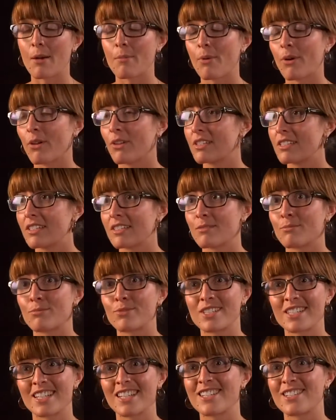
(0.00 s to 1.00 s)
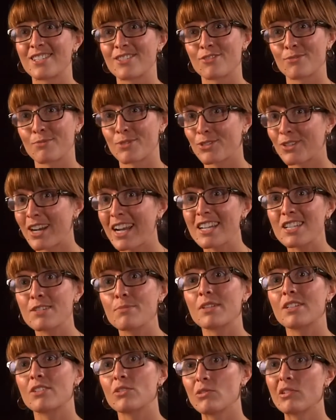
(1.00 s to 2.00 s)
policies and procedures from scratch,
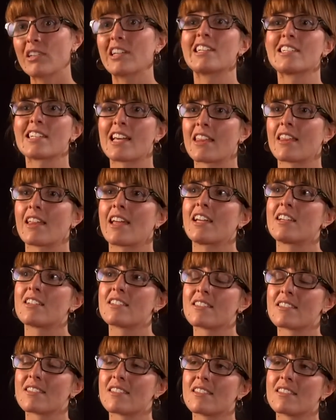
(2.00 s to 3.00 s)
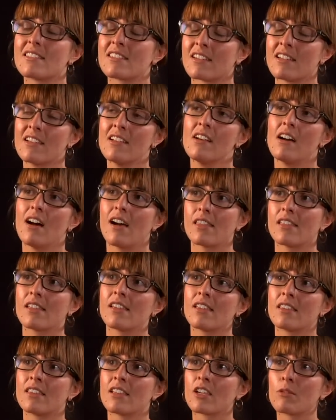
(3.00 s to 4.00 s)
but talking to other agencies. And I
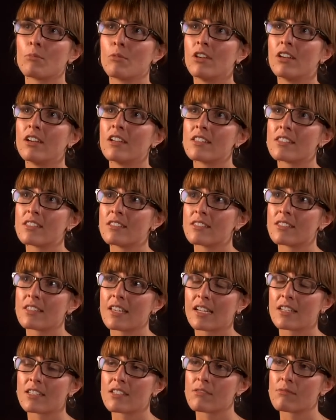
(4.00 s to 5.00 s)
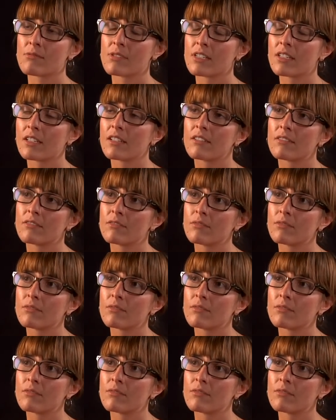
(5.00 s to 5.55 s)
think in the community sector, we're